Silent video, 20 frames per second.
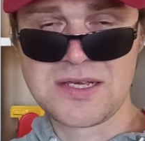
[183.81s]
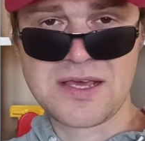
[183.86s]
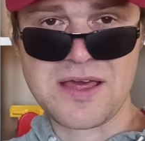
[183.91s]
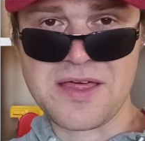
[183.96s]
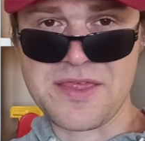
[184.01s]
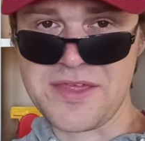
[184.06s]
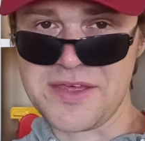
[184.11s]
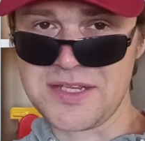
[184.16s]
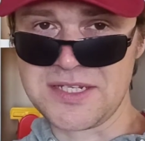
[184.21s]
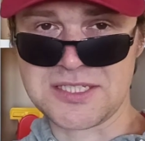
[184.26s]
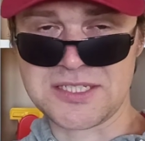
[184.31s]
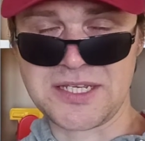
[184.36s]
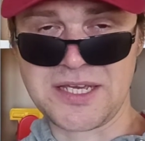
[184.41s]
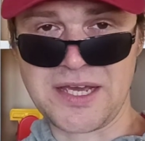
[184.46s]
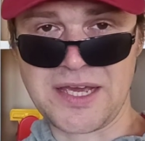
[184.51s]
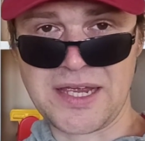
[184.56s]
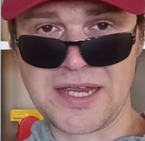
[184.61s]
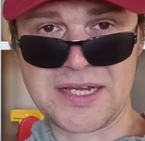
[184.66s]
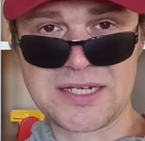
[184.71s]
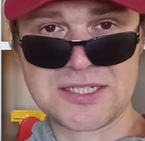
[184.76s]
these
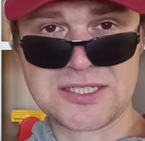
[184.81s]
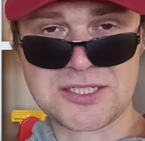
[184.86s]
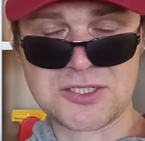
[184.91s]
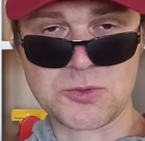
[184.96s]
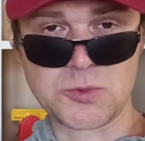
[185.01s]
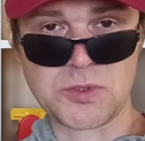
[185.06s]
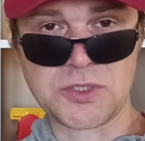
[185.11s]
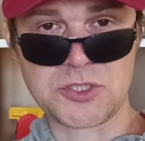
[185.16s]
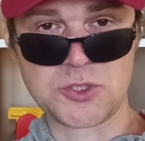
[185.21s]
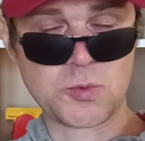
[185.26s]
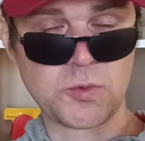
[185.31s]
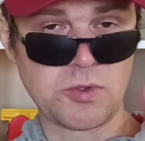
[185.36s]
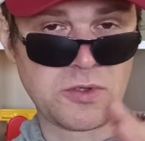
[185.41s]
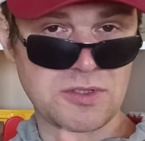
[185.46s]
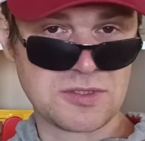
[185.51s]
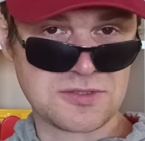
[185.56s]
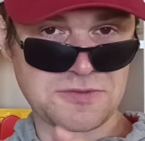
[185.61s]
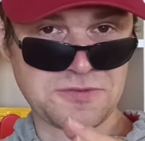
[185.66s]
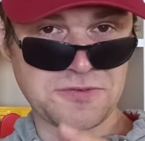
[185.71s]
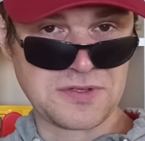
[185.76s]
guys which
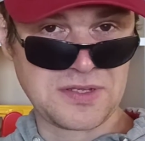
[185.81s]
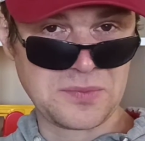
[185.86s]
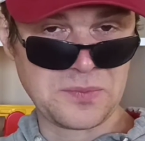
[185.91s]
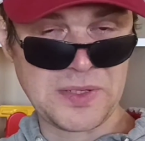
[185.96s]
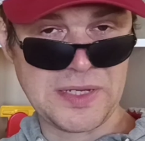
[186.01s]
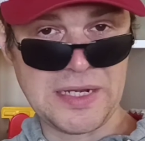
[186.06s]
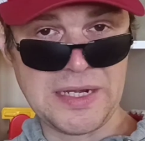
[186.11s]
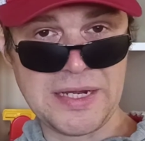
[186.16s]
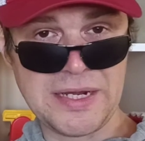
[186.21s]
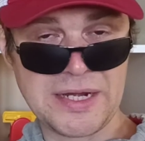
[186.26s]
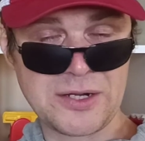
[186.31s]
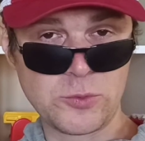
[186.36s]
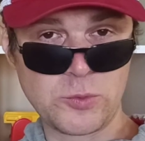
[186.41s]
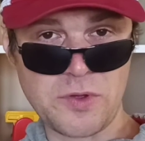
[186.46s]
was familiar